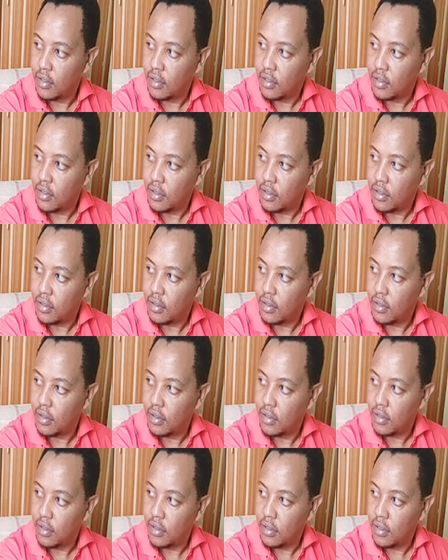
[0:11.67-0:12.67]

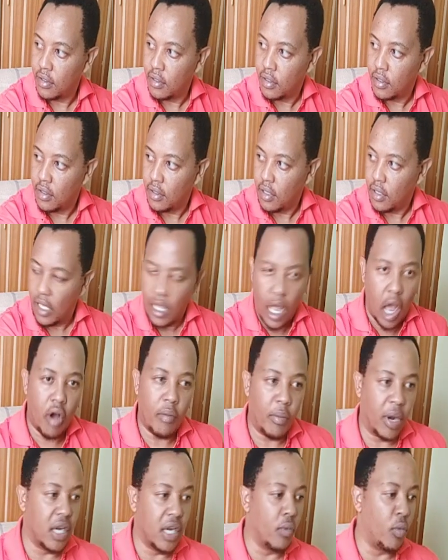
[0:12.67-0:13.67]
Eh, hey,
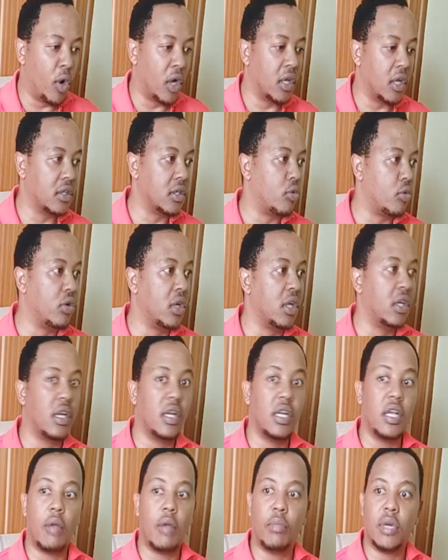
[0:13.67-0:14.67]
madam wakianza
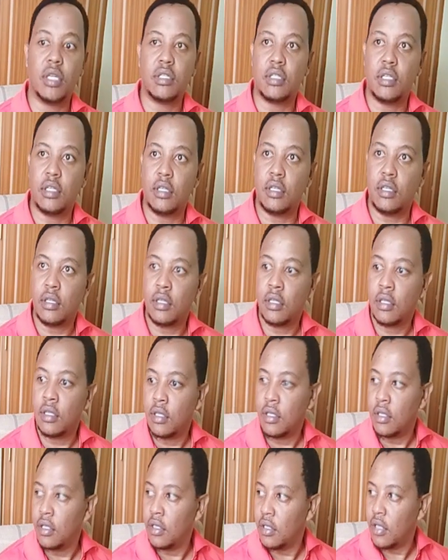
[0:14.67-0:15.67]
kuniingilia mazee.
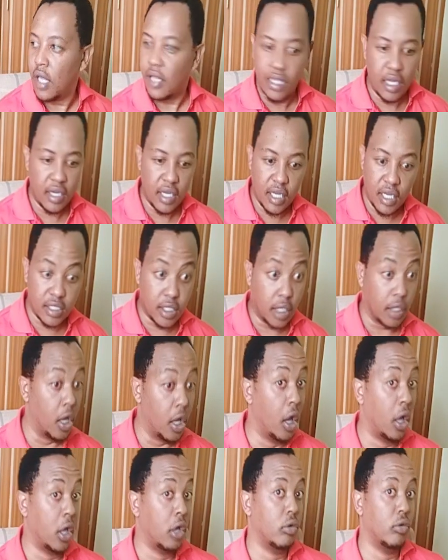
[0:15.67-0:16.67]
And then niggas are like,
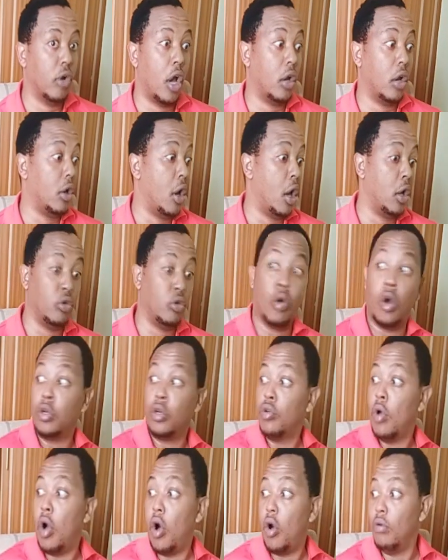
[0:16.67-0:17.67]
hey, you're on
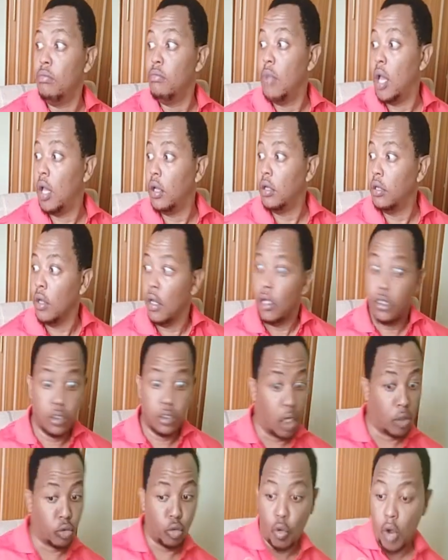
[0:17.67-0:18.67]
your own, man.
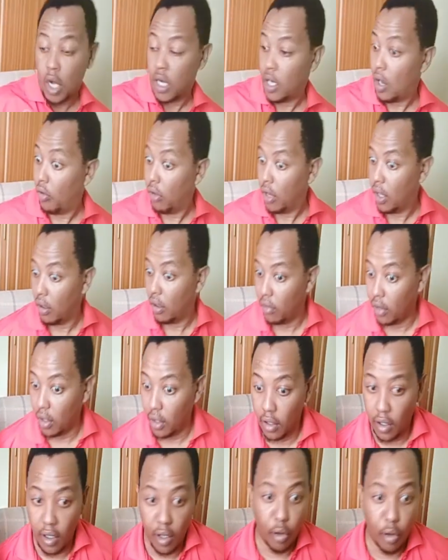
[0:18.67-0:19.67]
Siya tukua na wewe.
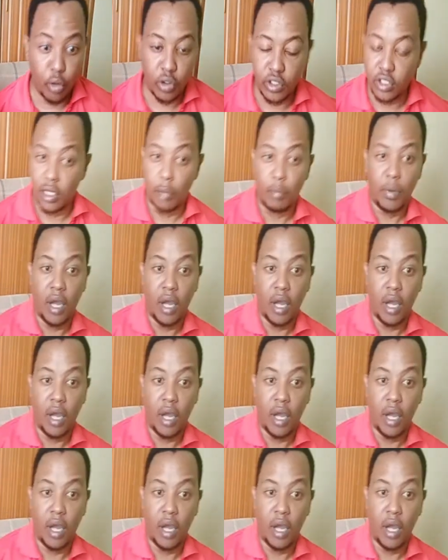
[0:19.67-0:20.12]
Ukisema